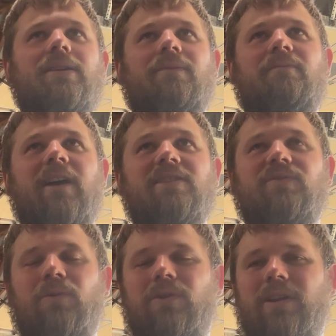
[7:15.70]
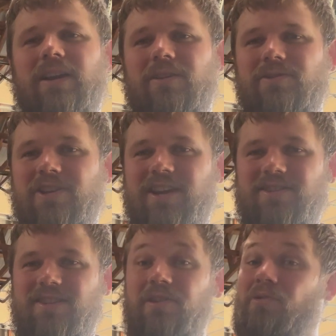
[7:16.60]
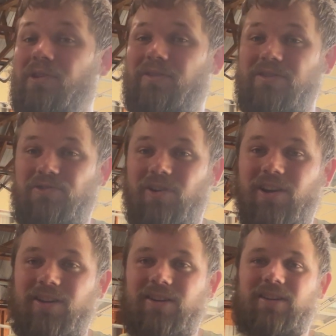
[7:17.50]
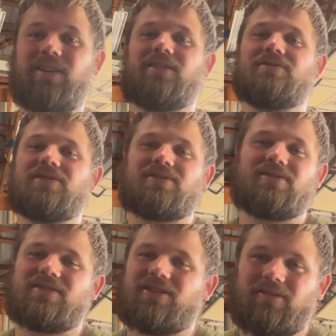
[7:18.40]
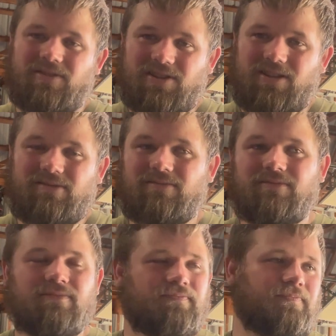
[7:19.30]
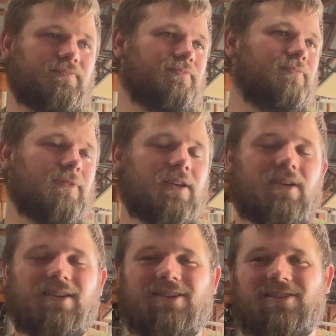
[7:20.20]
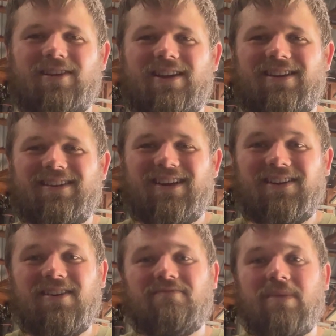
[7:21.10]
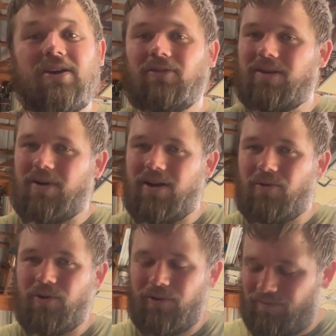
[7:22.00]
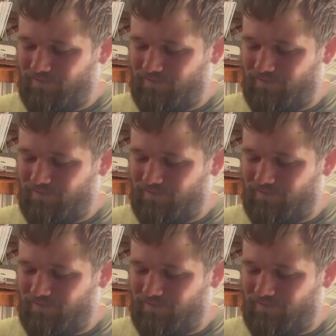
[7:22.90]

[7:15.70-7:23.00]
Fast forward, I go to change the oil in the truck, just to service it and all that. I have metal in my oil.